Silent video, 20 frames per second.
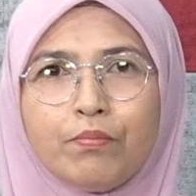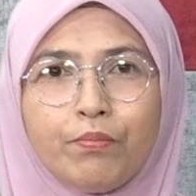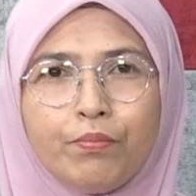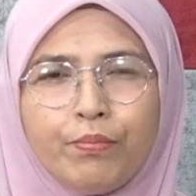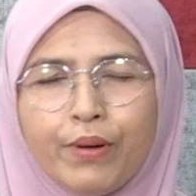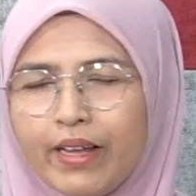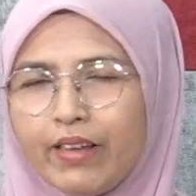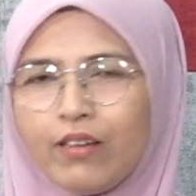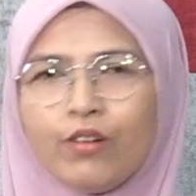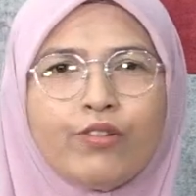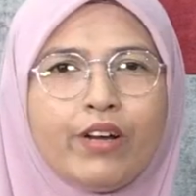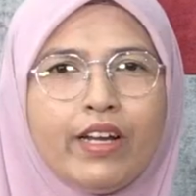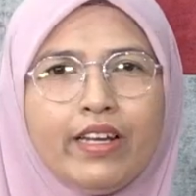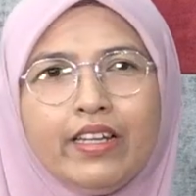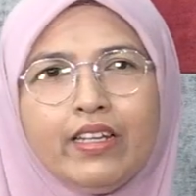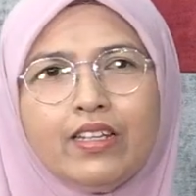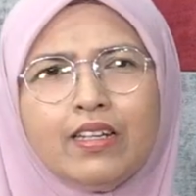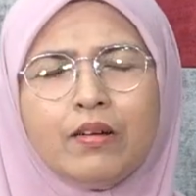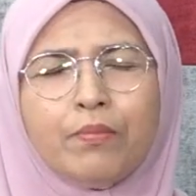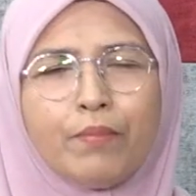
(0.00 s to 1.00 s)
break already
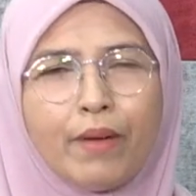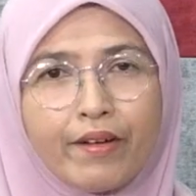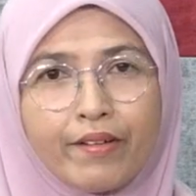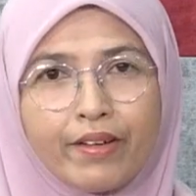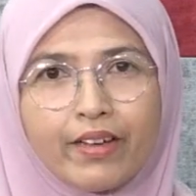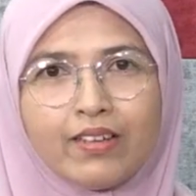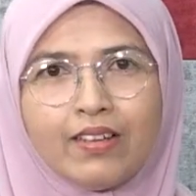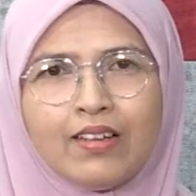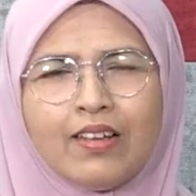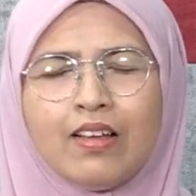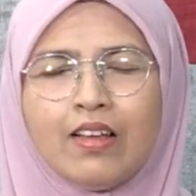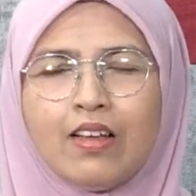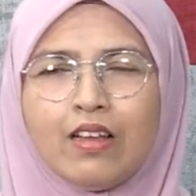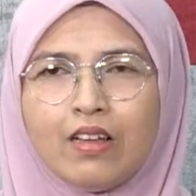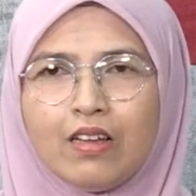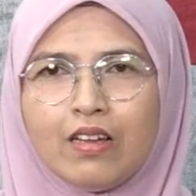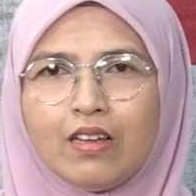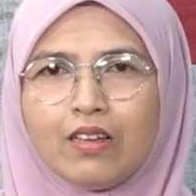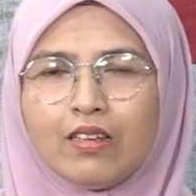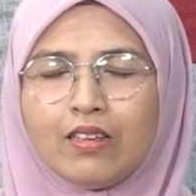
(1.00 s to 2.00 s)
the barrier.
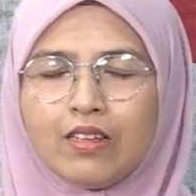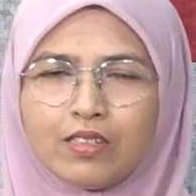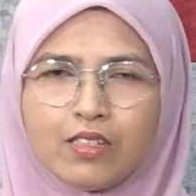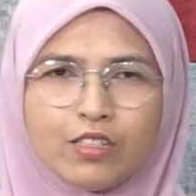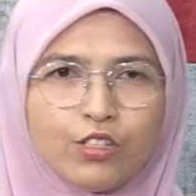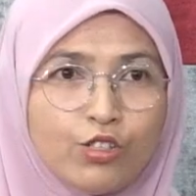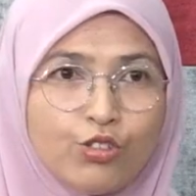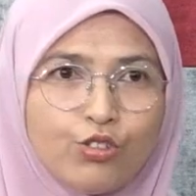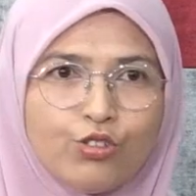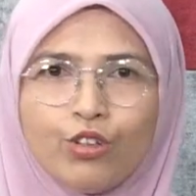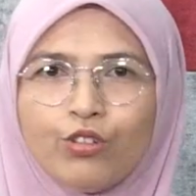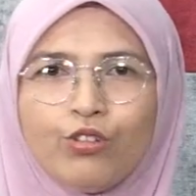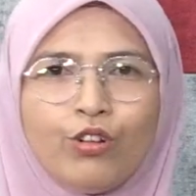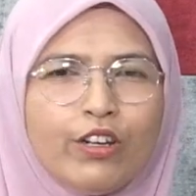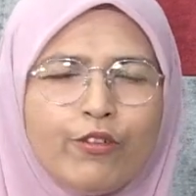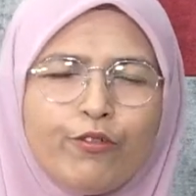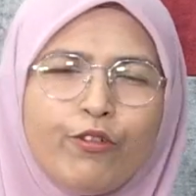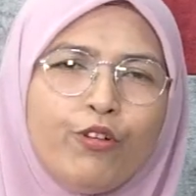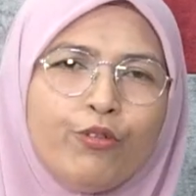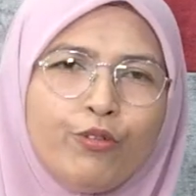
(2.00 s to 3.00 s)
Nurses is not
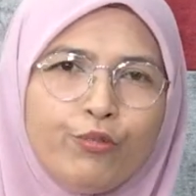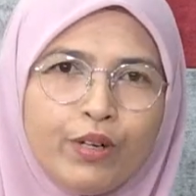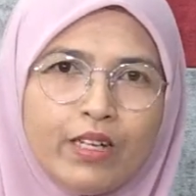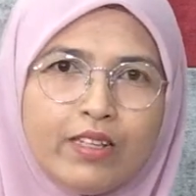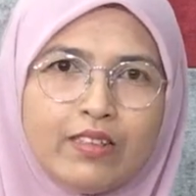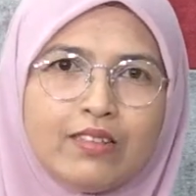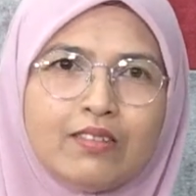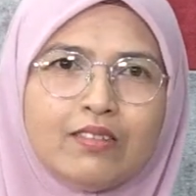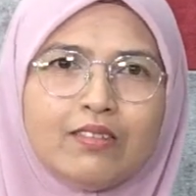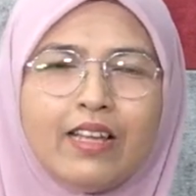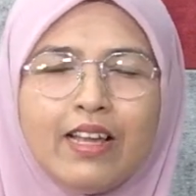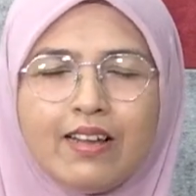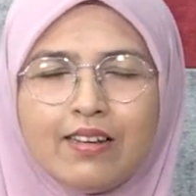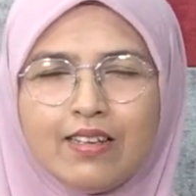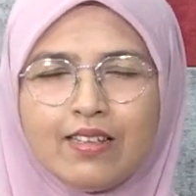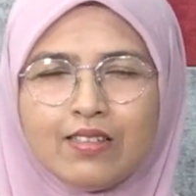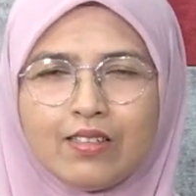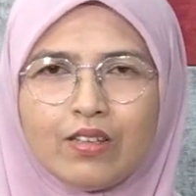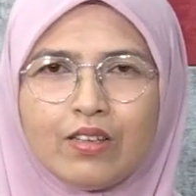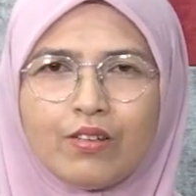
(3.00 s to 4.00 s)
only for women. That
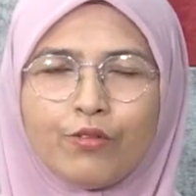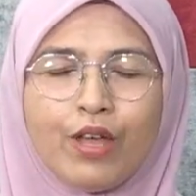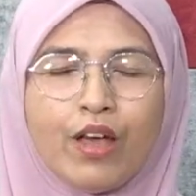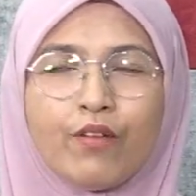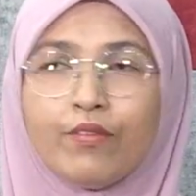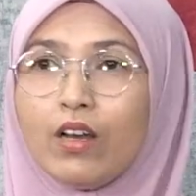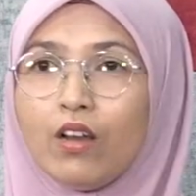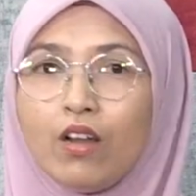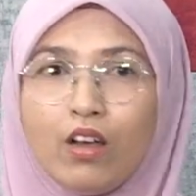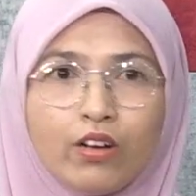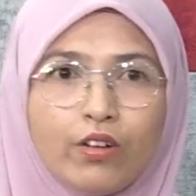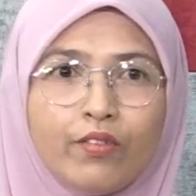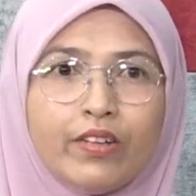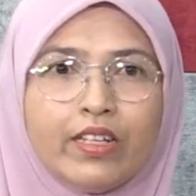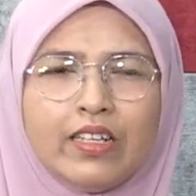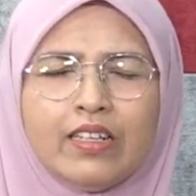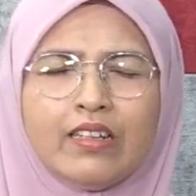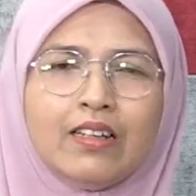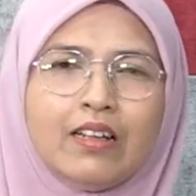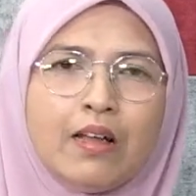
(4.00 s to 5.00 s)
is, we have a lot of
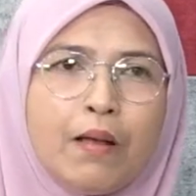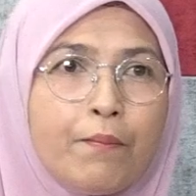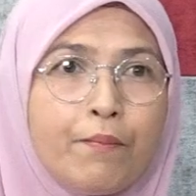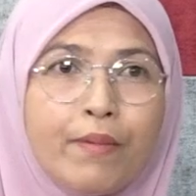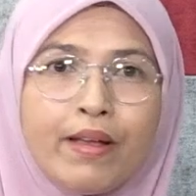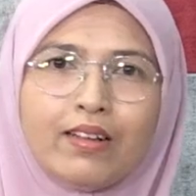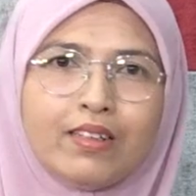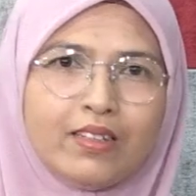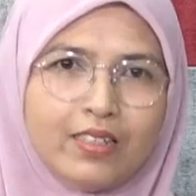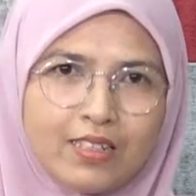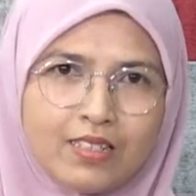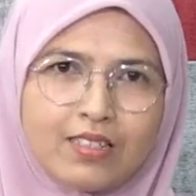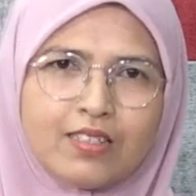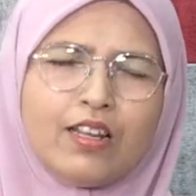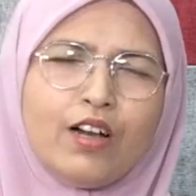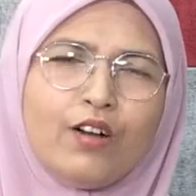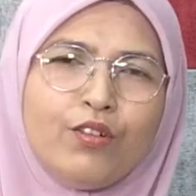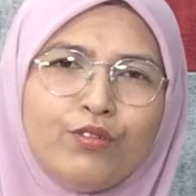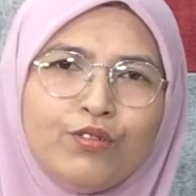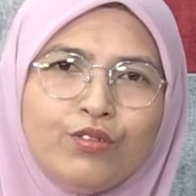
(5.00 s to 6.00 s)
the male nurse
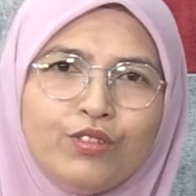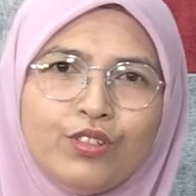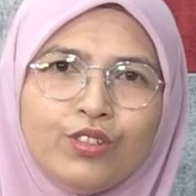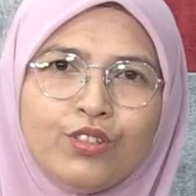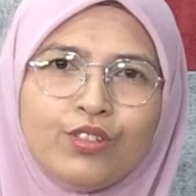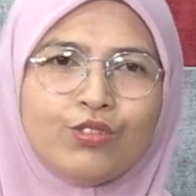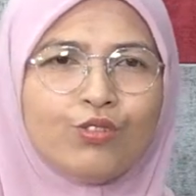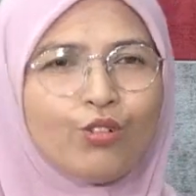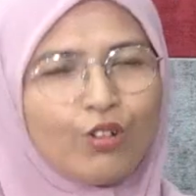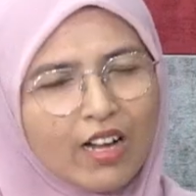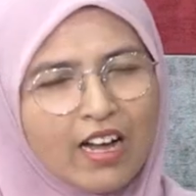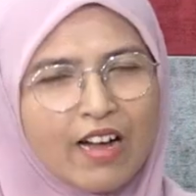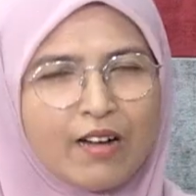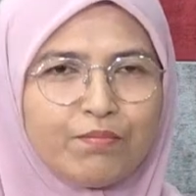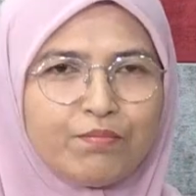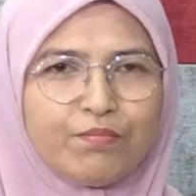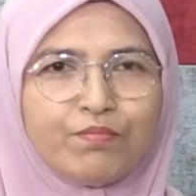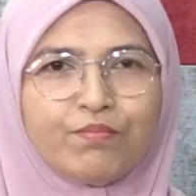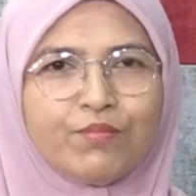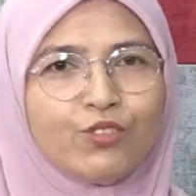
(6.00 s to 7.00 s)
now. So
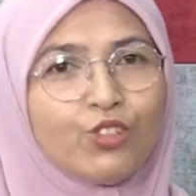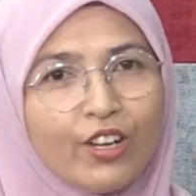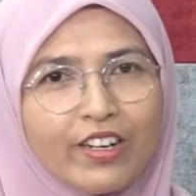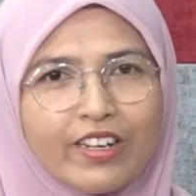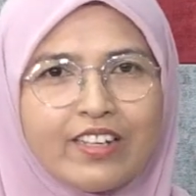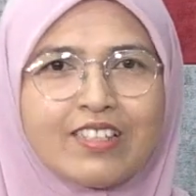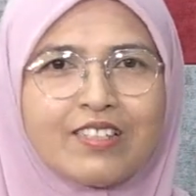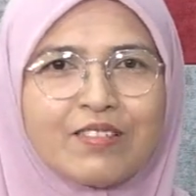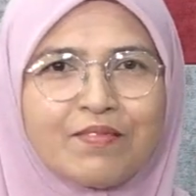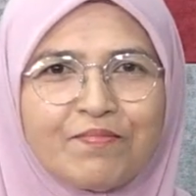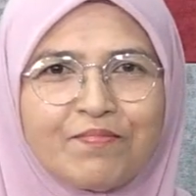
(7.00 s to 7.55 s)
come, join us.